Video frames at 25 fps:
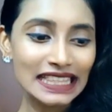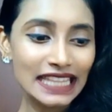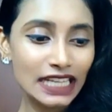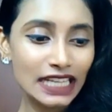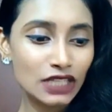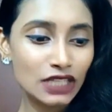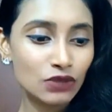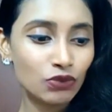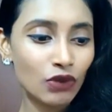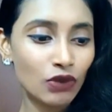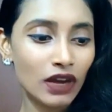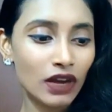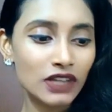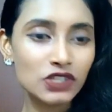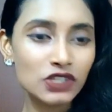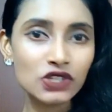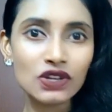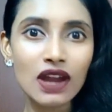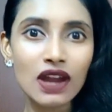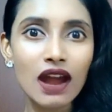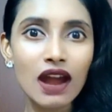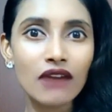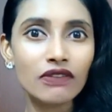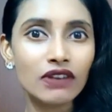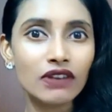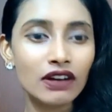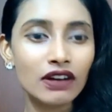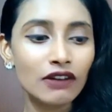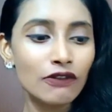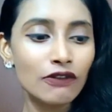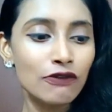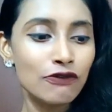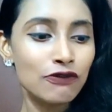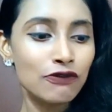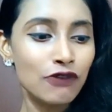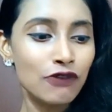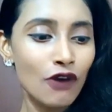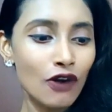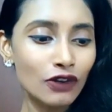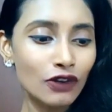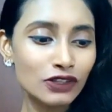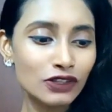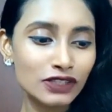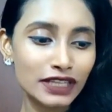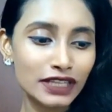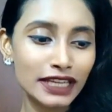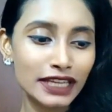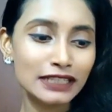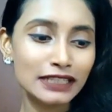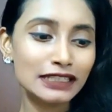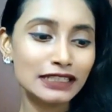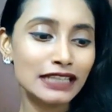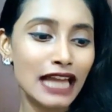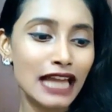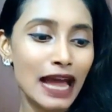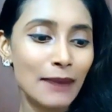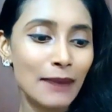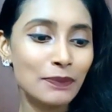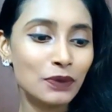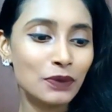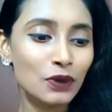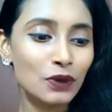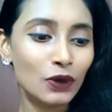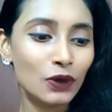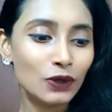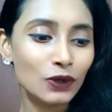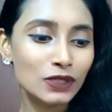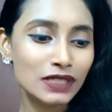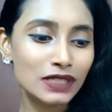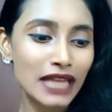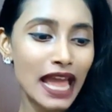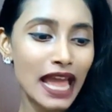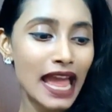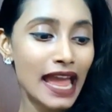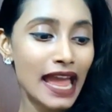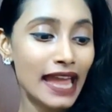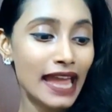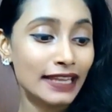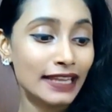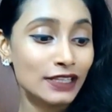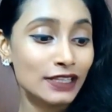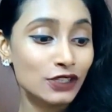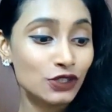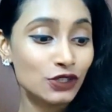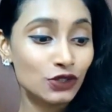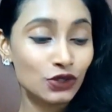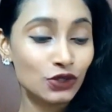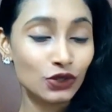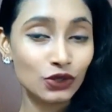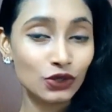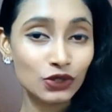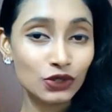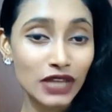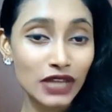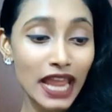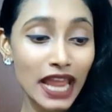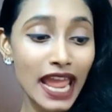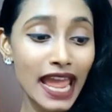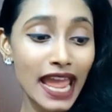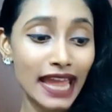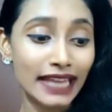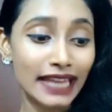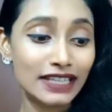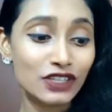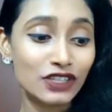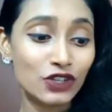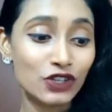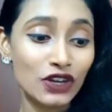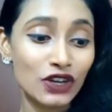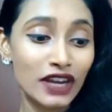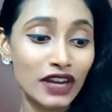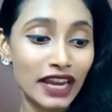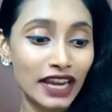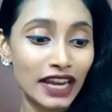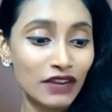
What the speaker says: That's what our folks in lab coats and good at,